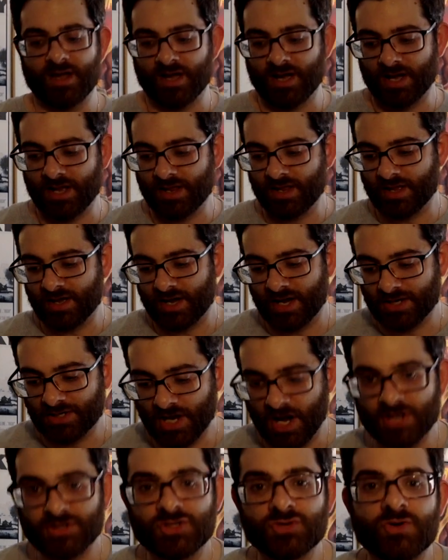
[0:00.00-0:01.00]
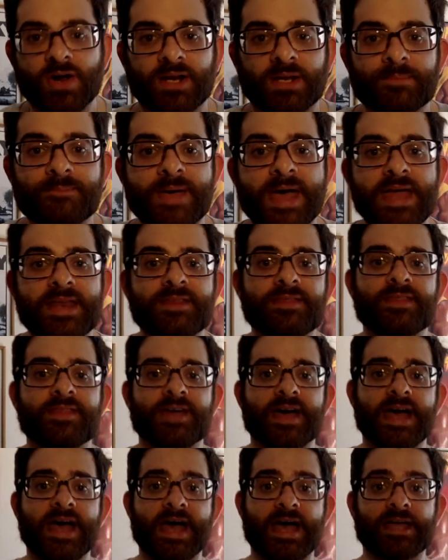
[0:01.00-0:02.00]
I do recommend
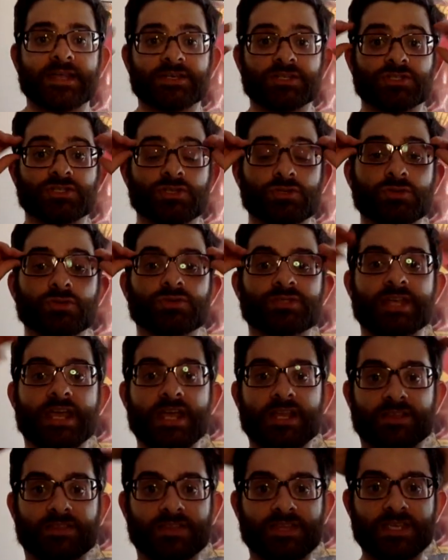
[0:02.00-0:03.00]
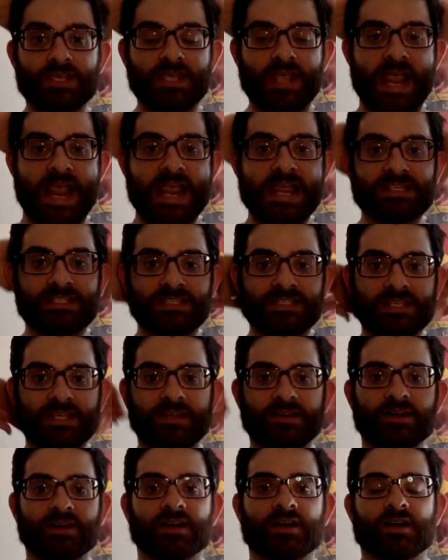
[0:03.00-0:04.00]
that you take the ACE
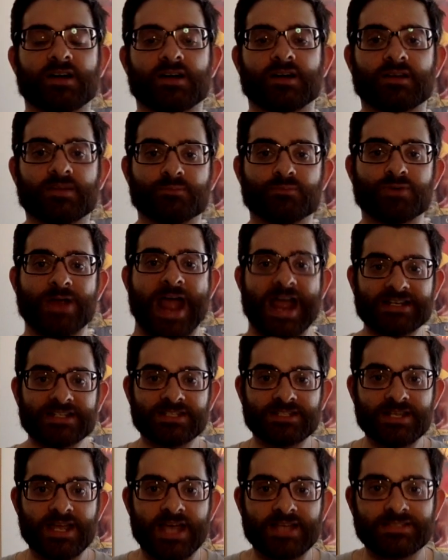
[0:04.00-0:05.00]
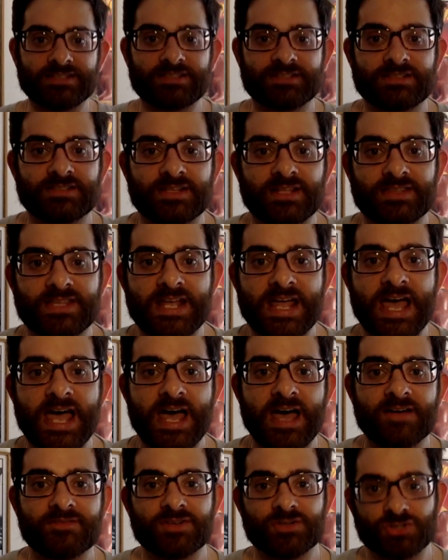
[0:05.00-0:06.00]
practice tests that they
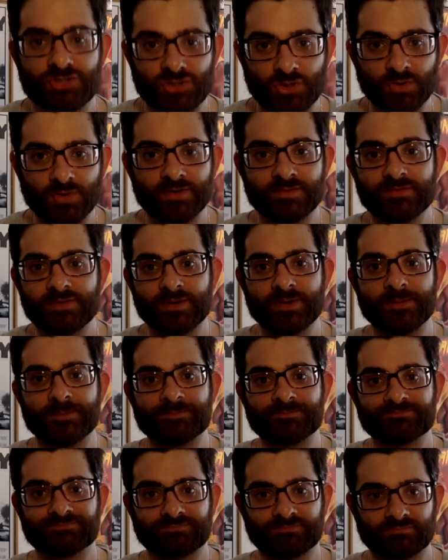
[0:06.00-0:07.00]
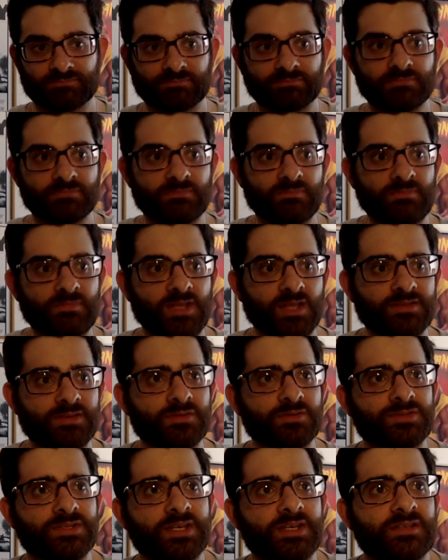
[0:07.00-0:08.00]
have. There's 2 of them. I think
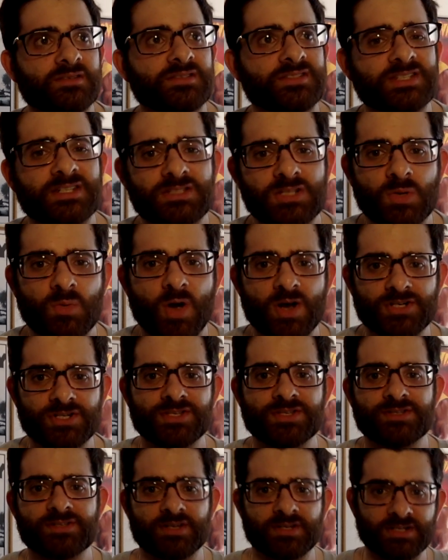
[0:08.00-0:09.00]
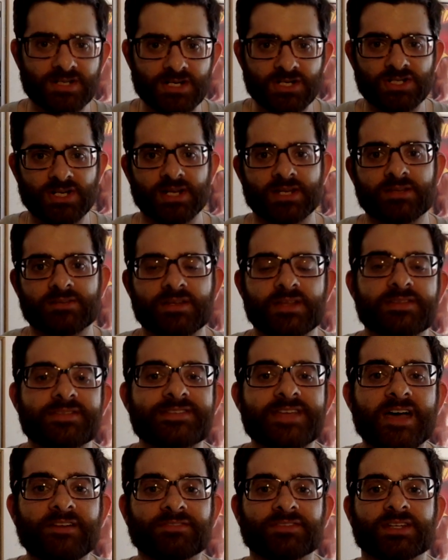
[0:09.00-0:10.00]
there's like 60 questions on each.
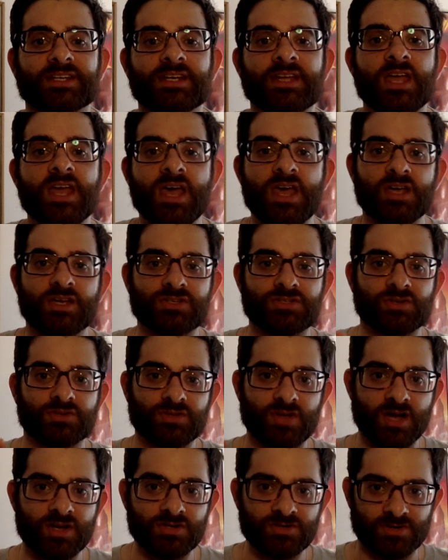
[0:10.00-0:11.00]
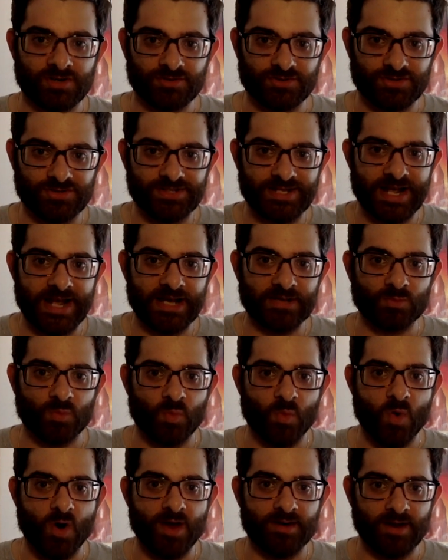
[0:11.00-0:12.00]
Definitely, because you'll
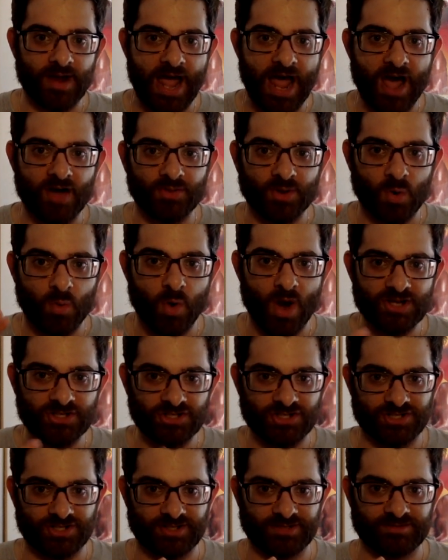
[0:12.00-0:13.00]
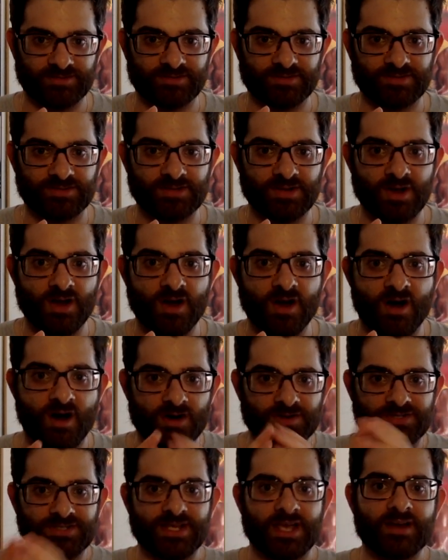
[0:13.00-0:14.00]
understand how the questions
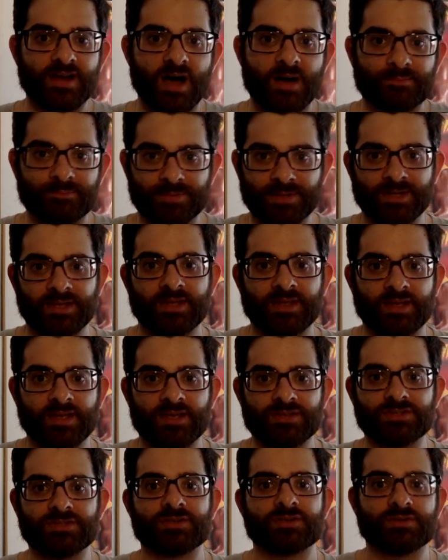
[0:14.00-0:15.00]
are set up, so